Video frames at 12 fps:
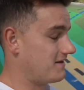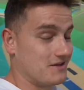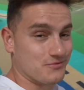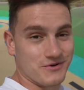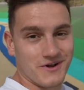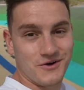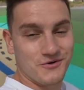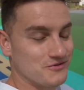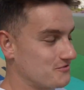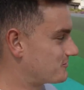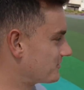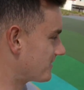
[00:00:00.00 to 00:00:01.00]
And we're not going to
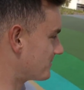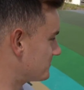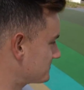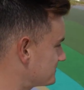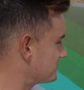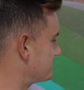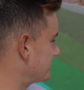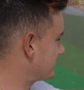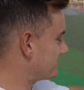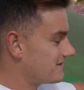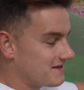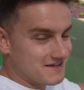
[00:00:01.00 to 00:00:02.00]
forget also the
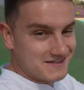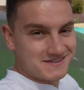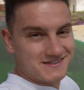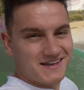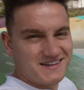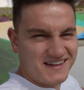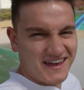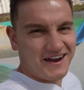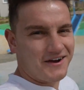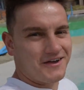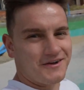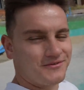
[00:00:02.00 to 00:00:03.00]
sandy
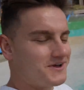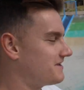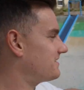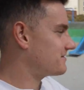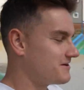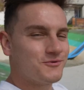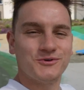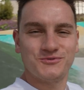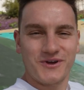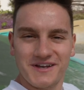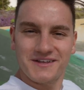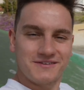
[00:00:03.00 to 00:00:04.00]
area right here. It was
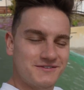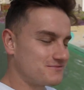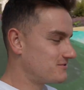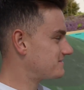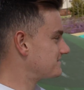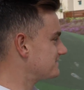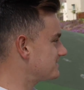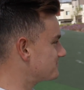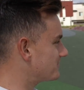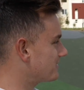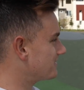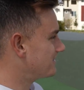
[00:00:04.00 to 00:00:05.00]
raining recently,
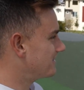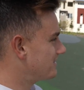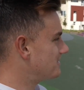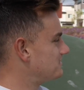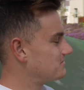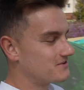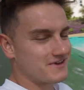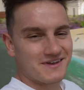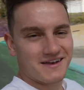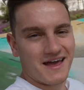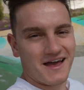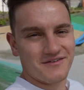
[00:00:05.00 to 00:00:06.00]
but you can
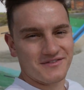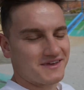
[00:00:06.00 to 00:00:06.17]
have the